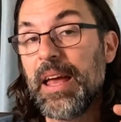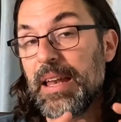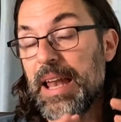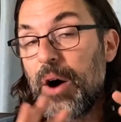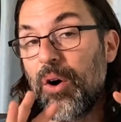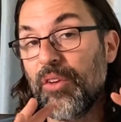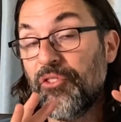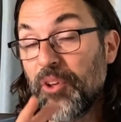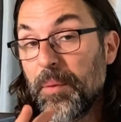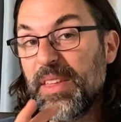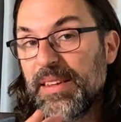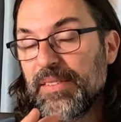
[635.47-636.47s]
Now, some
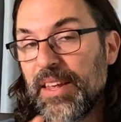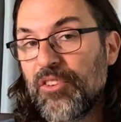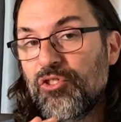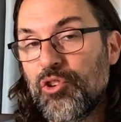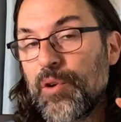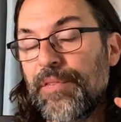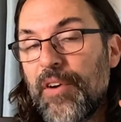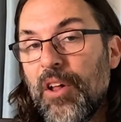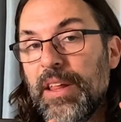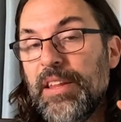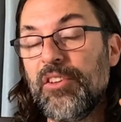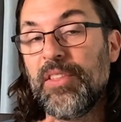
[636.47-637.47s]
of these things do fall
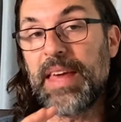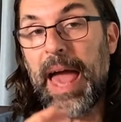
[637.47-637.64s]
into the